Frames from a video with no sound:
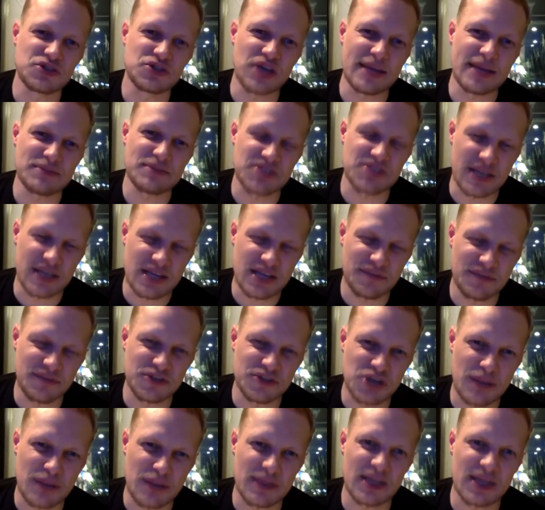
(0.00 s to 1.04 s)
James, thank you for
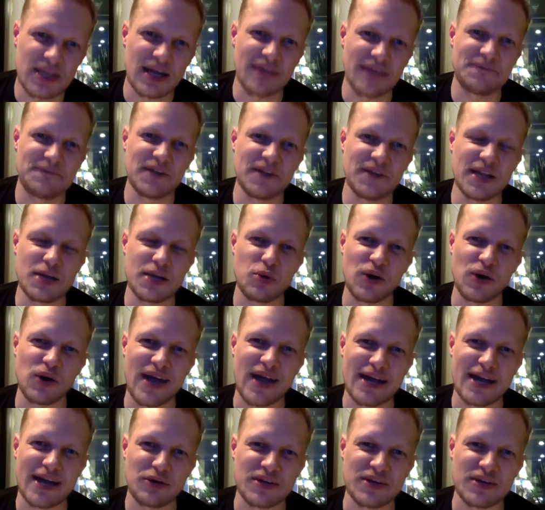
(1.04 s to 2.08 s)
chiming in. I feel like we're
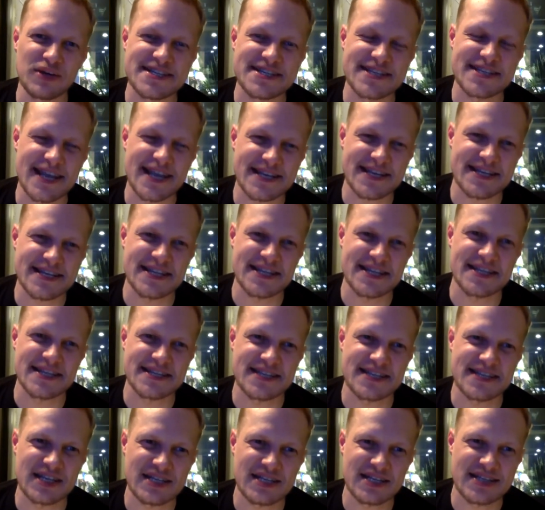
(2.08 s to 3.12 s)
entering Sex in the
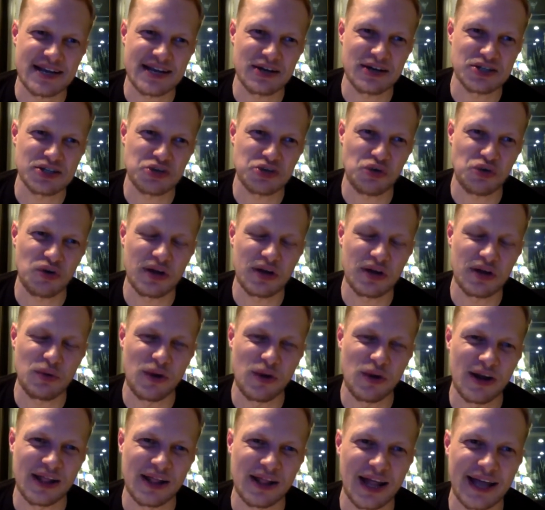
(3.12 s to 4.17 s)
City territory,
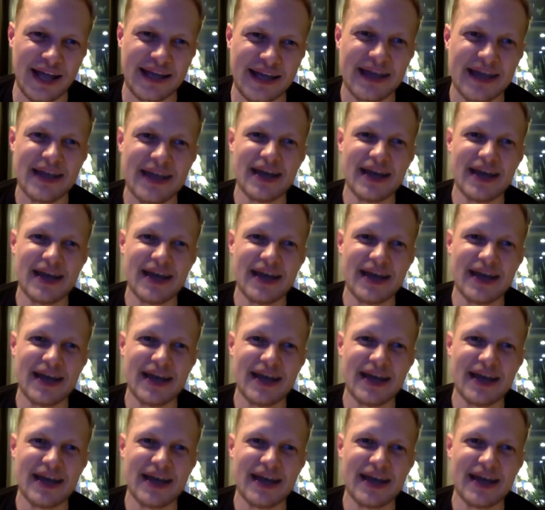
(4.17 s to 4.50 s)
where like